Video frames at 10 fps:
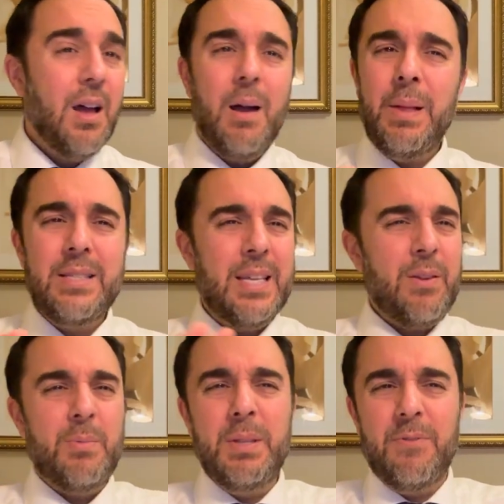I'm not saying
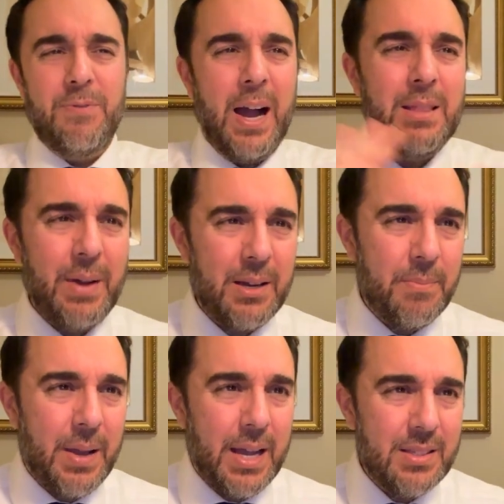you have to be defined by your
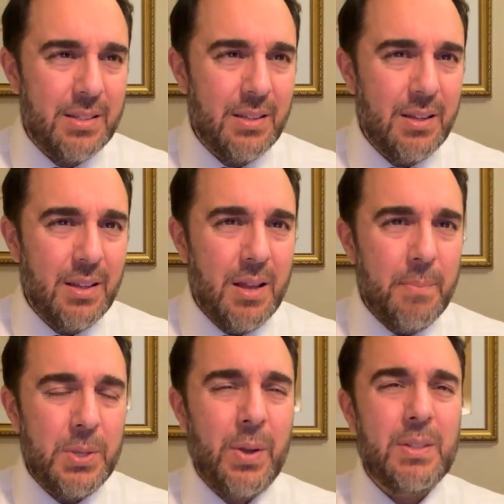past,
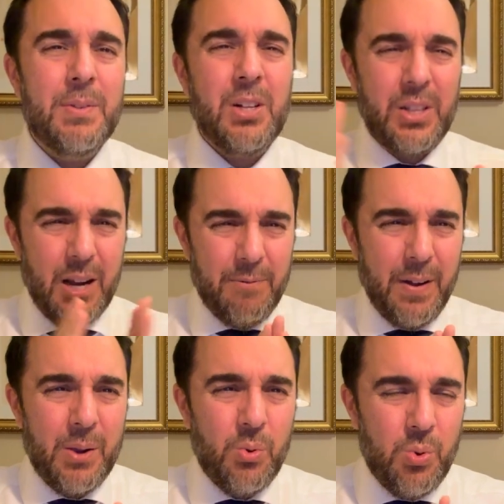but you have to
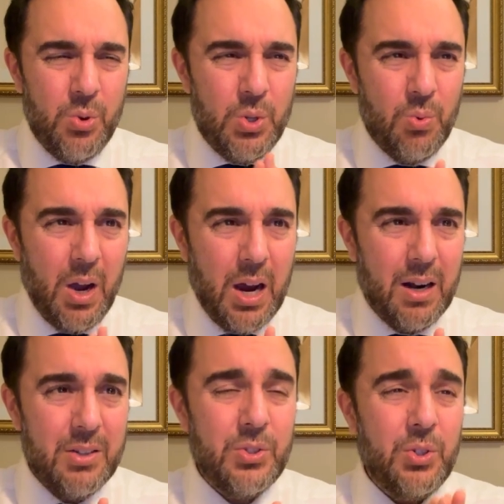clarify who you
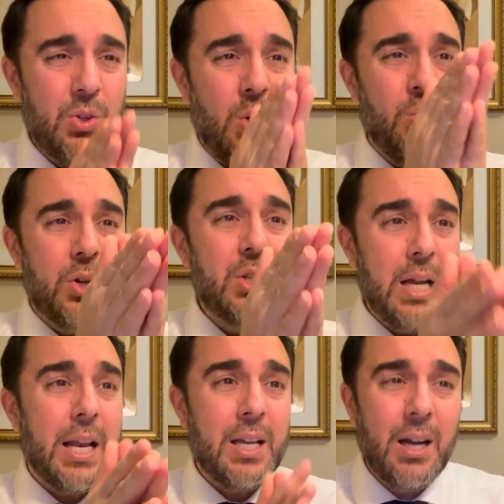are so you can know where you
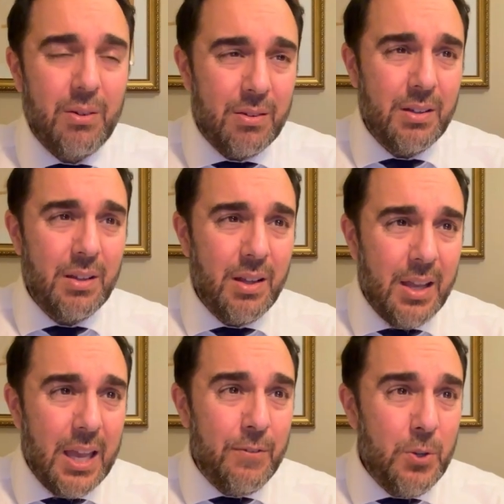got to go.
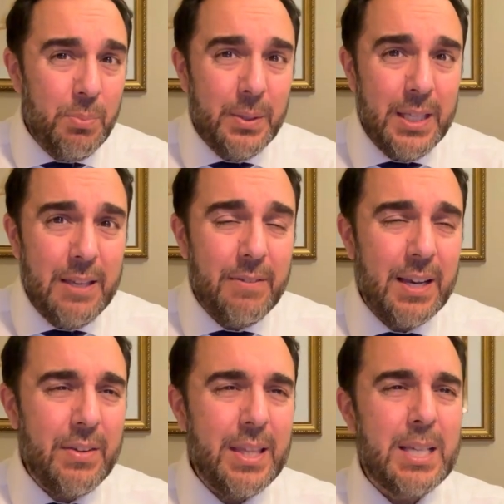If you believe that
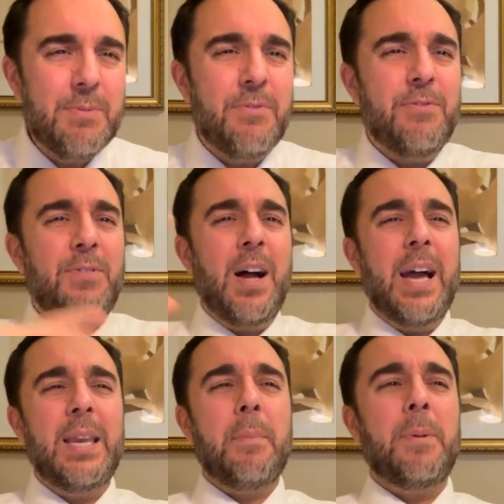everything is
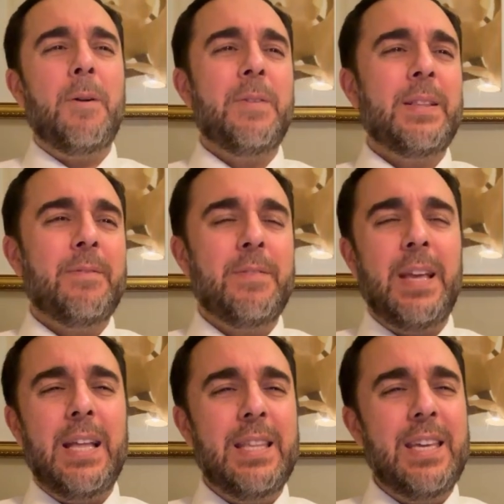fine and perfect and
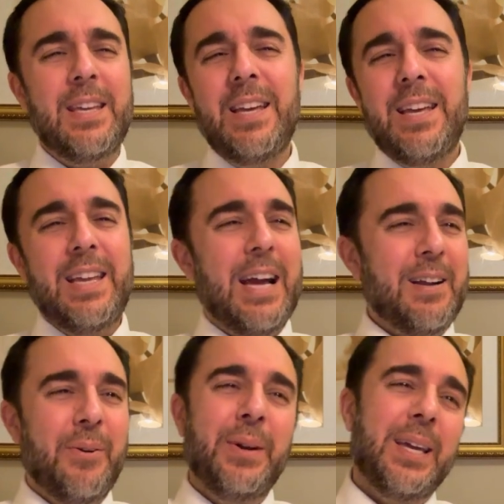dandy, you're not
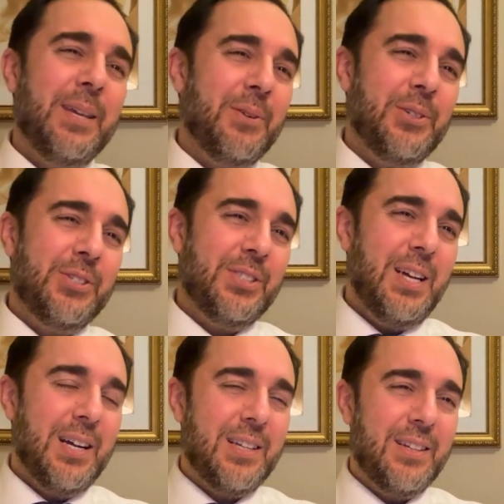going anywhere, you're
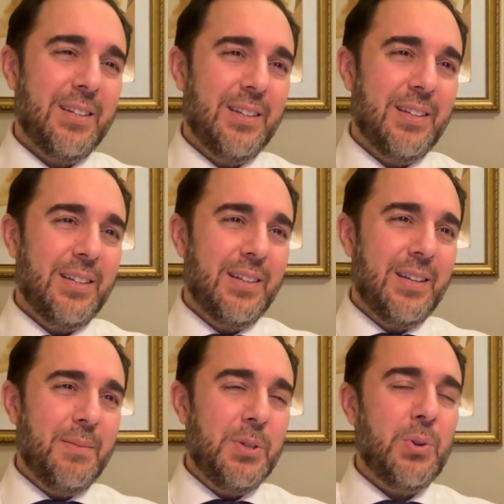stuck.
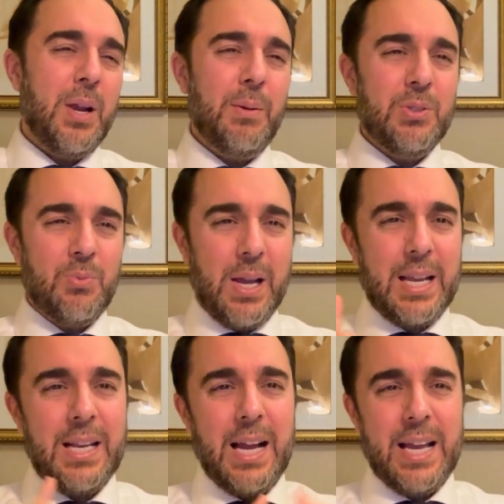When you are able to
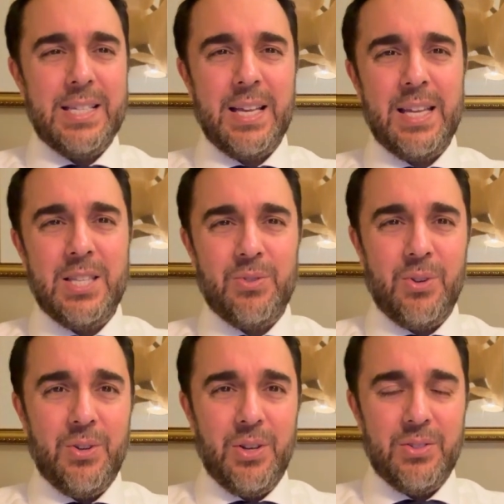recognize the
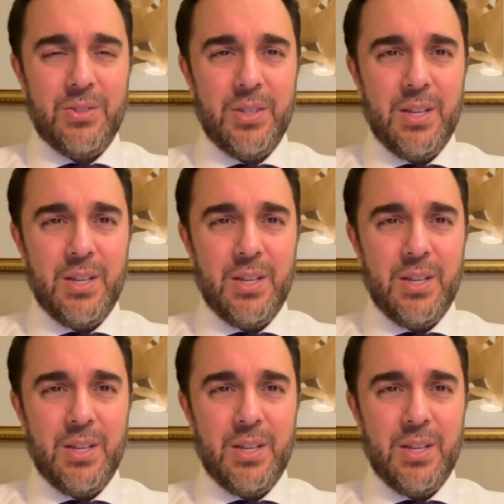chisronot,